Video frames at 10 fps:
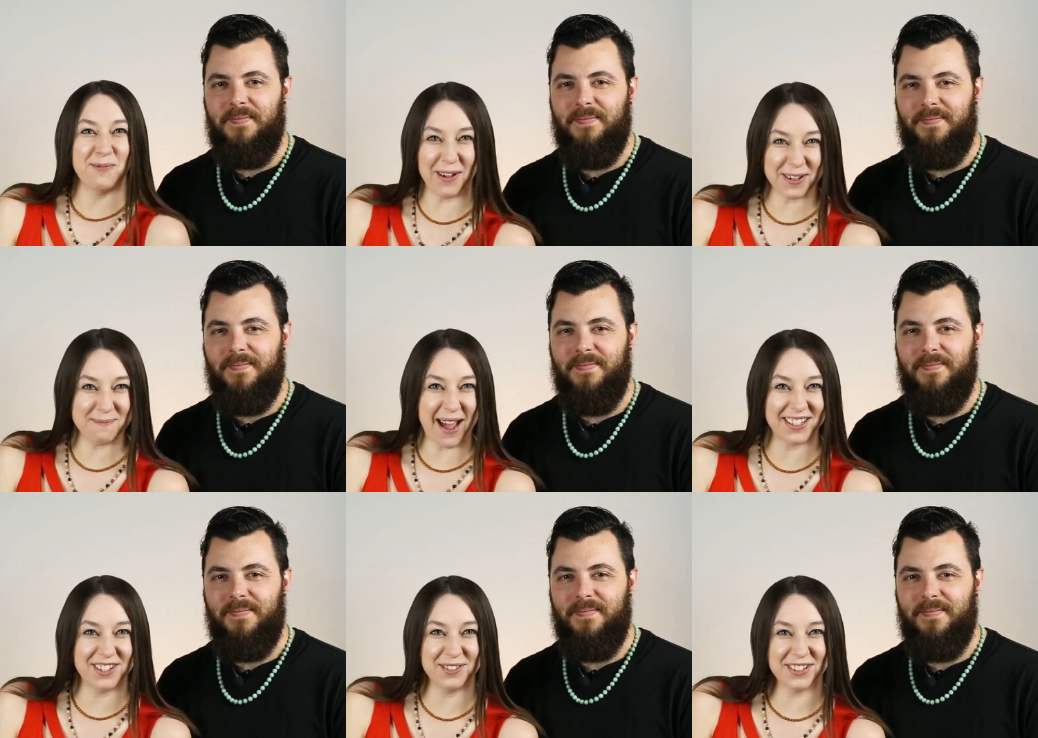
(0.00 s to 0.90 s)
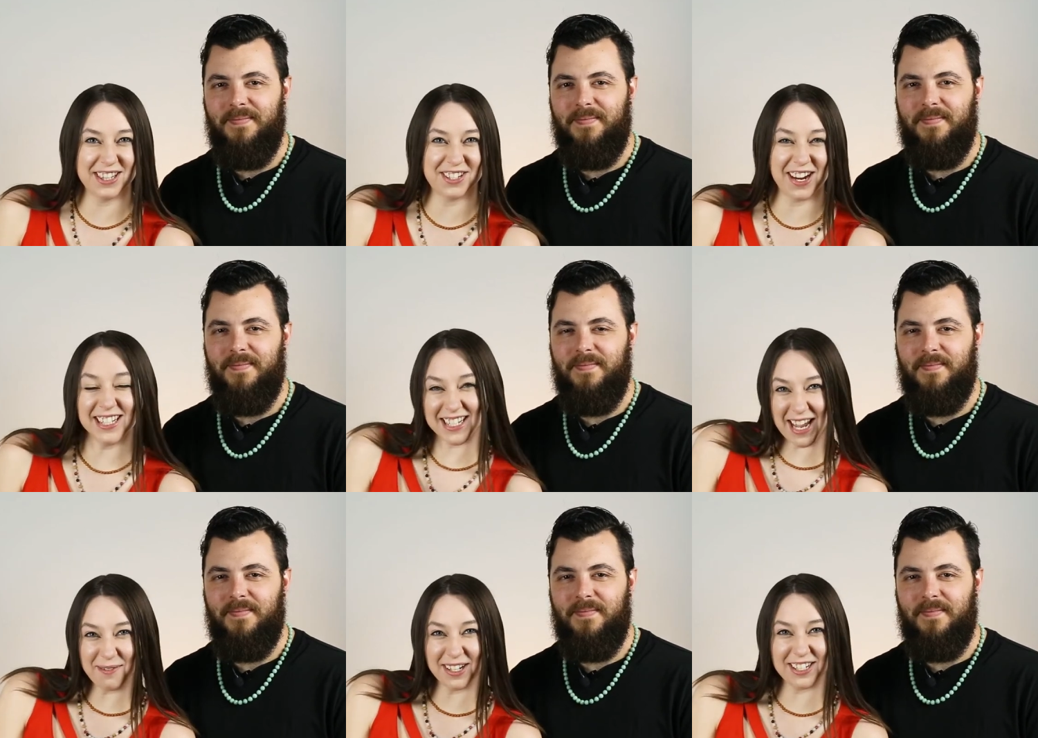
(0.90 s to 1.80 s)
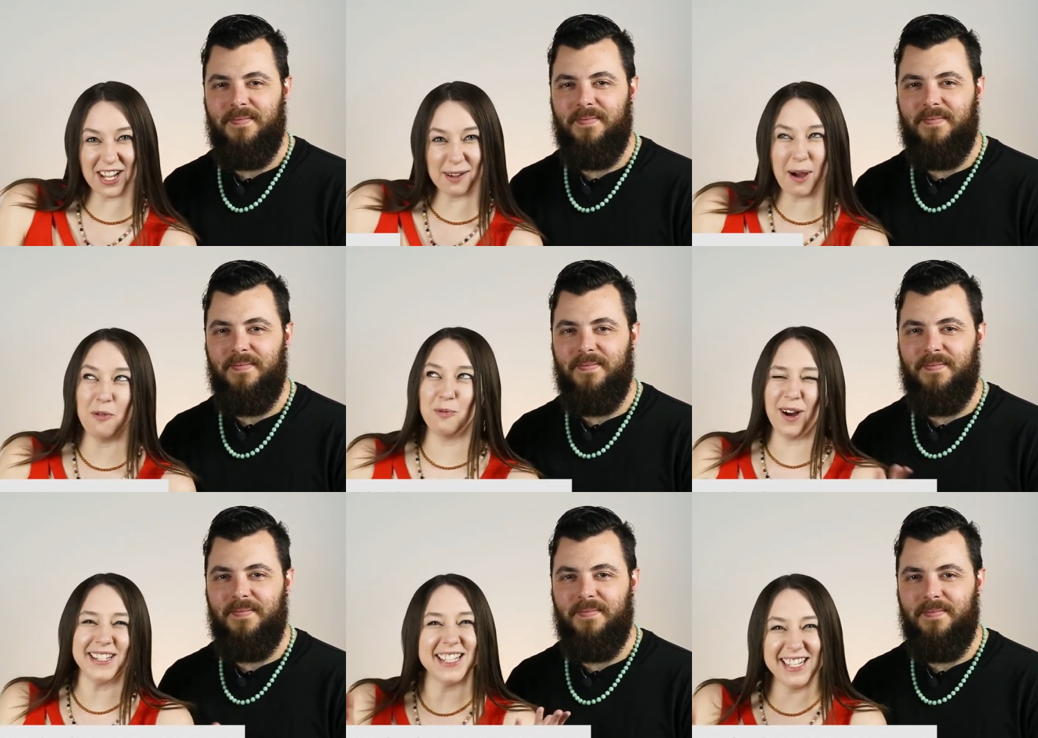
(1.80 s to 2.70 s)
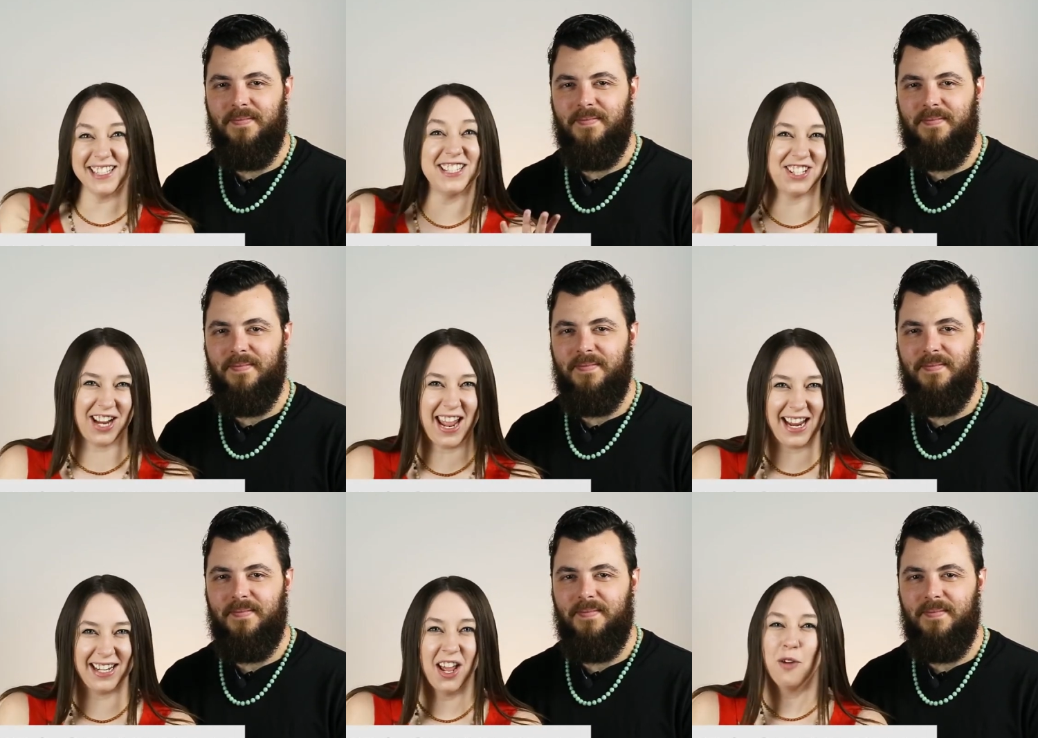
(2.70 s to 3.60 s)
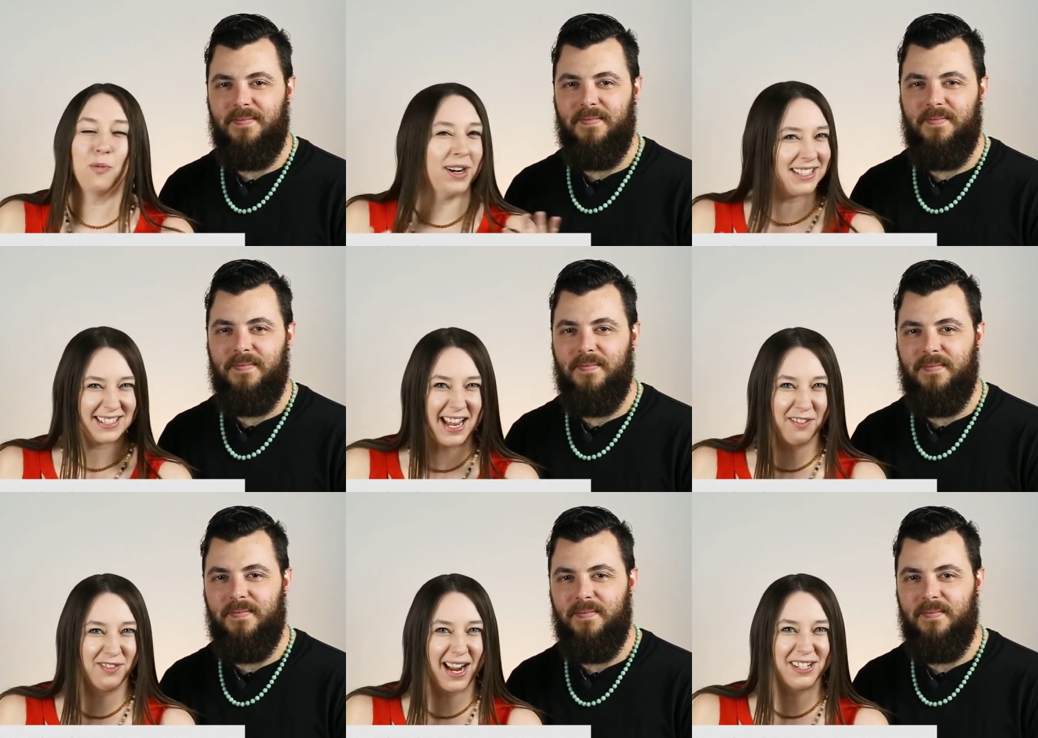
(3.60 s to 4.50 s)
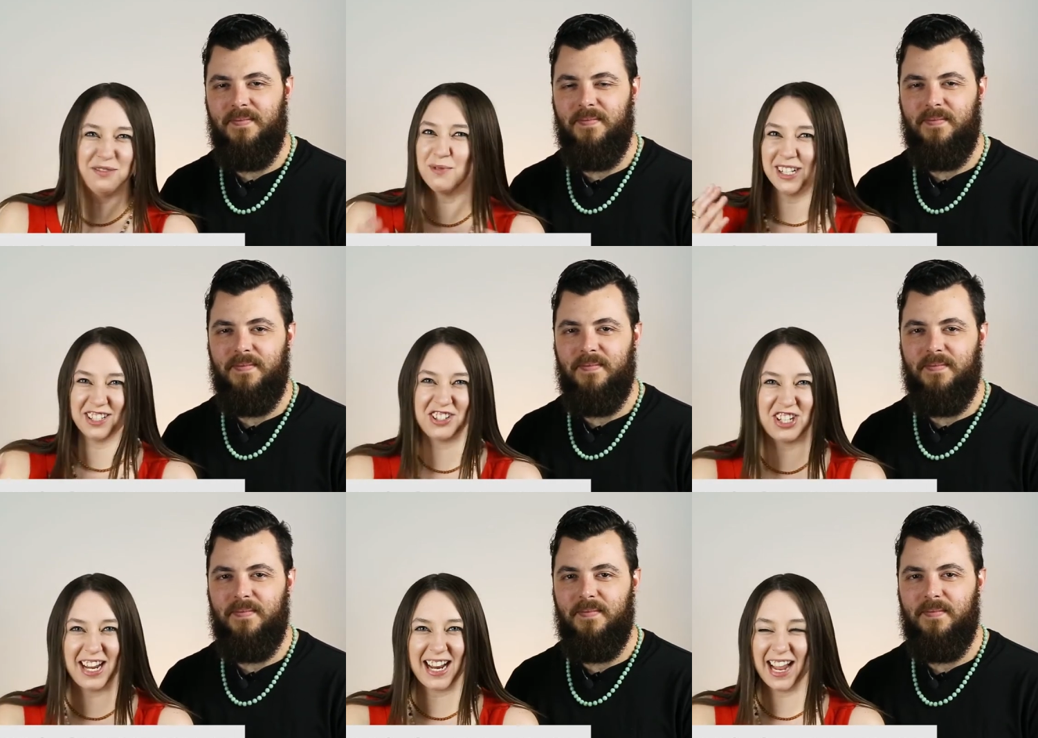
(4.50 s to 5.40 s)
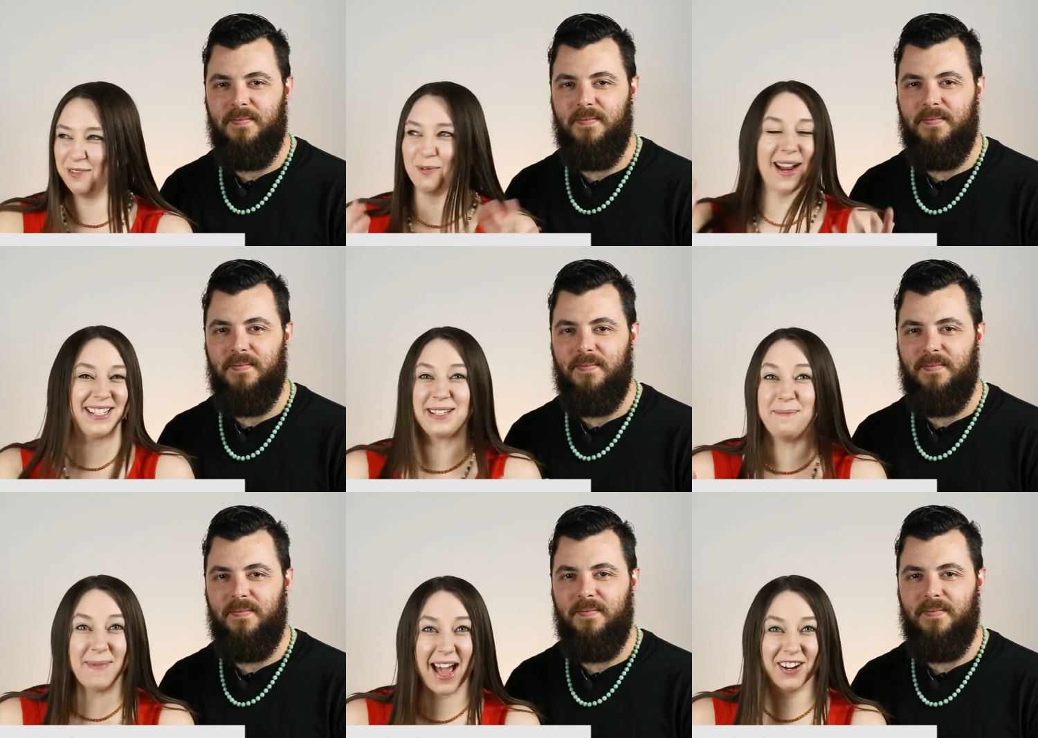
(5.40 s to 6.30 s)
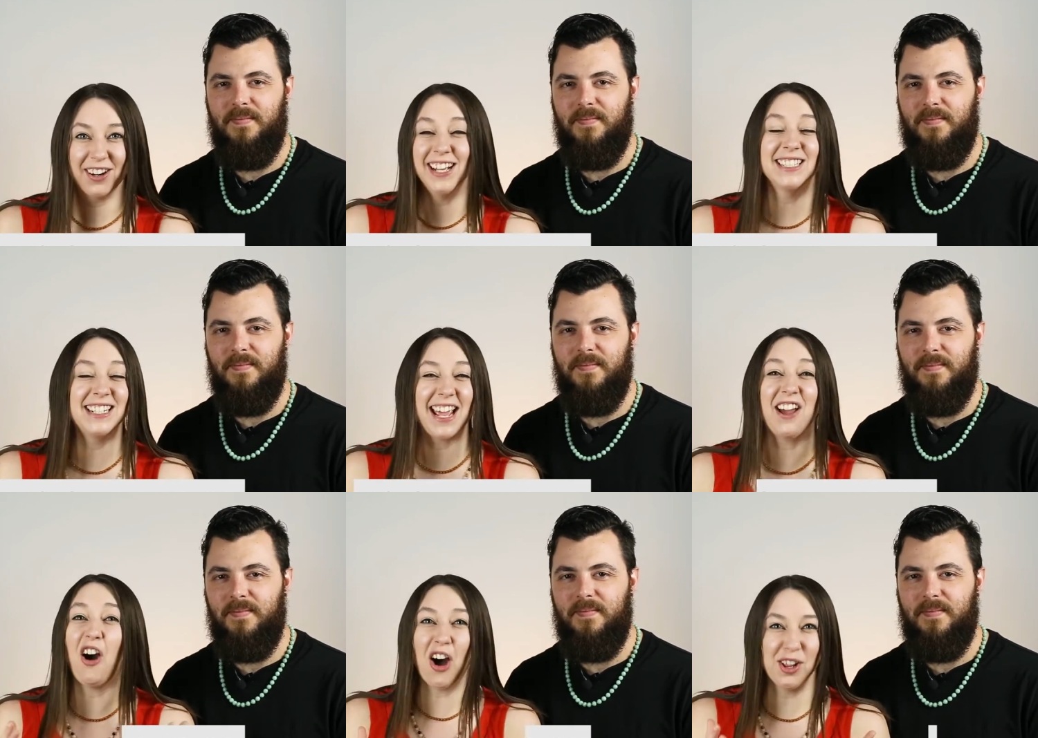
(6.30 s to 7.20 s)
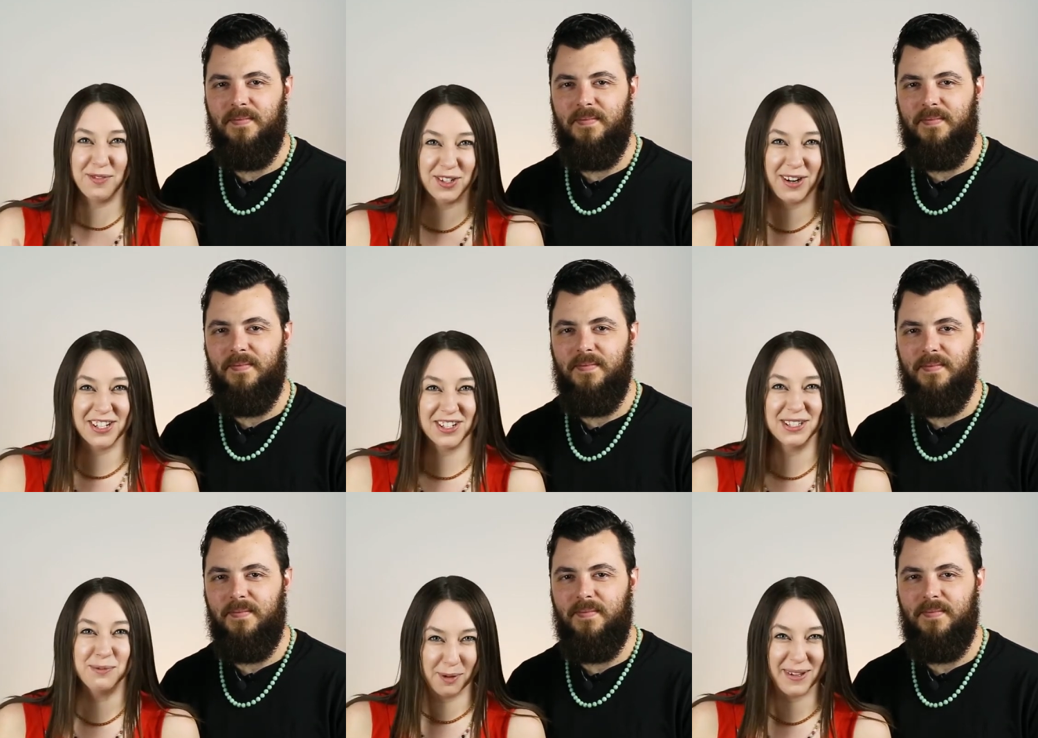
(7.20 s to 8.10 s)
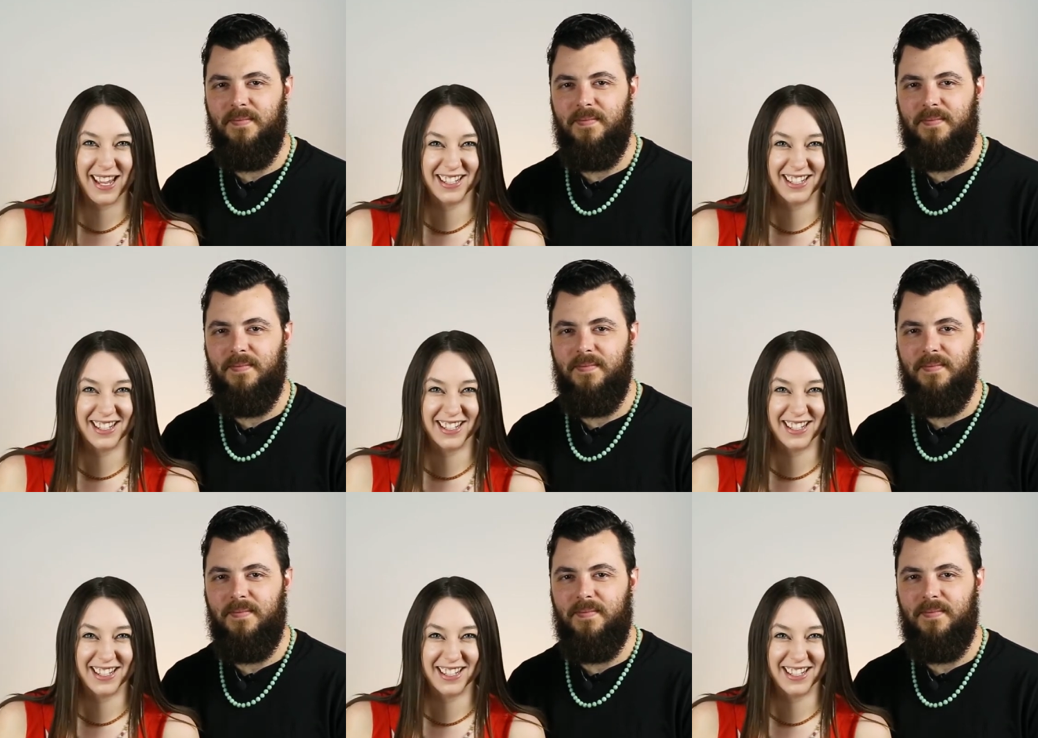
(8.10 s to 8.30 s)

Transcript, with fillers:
Speaker 1: Welcome back to Jewels of the Trade. Today we're going to talk about what is jade, what is nephrite, what is jadeite, why does it matter? Today all of your questions will be